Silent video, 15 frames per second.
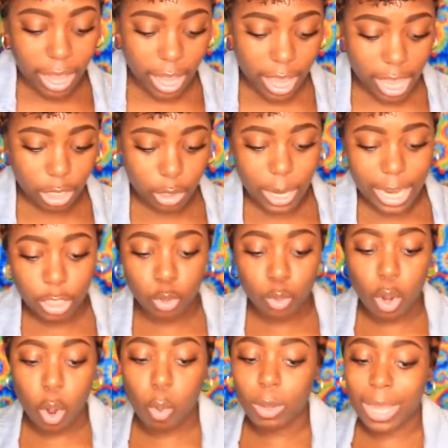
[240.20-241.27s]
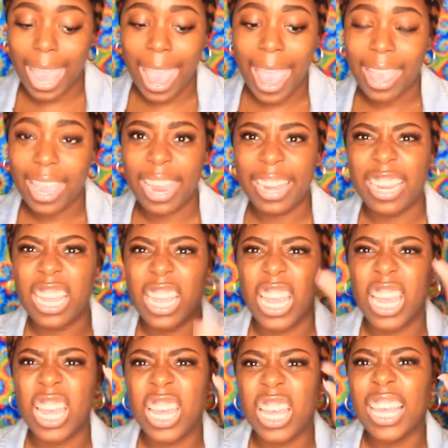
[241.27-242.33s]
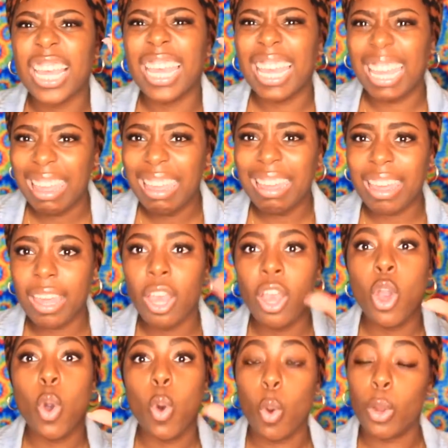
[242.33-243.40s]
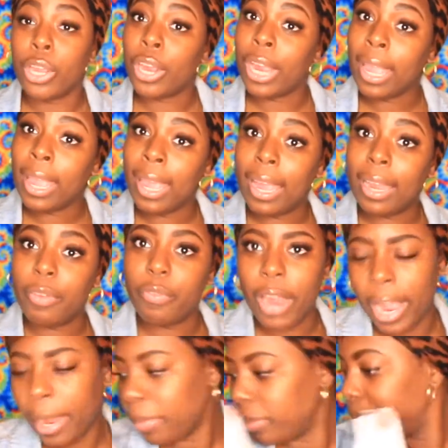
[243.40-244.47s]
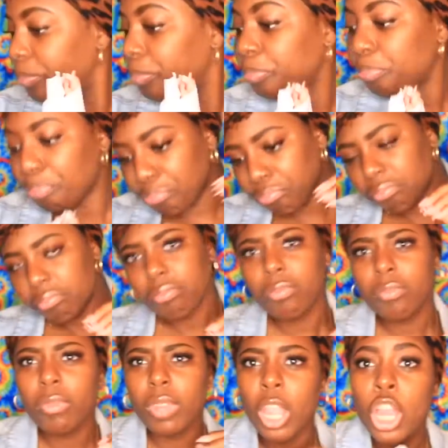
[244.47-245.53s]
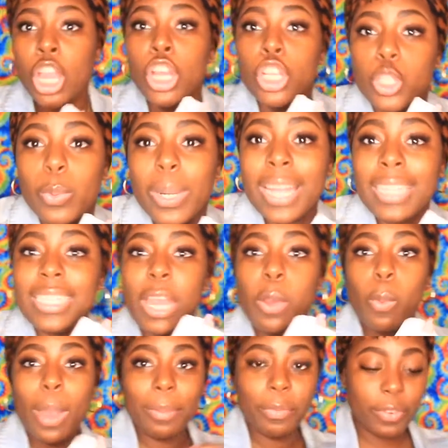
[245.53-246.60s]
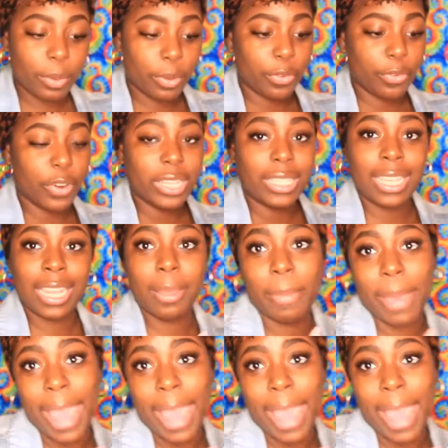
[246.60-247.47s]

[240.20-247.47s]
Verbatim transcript: your hand so that you don't get any ick on your hand, right? So when I say wipe from the front to the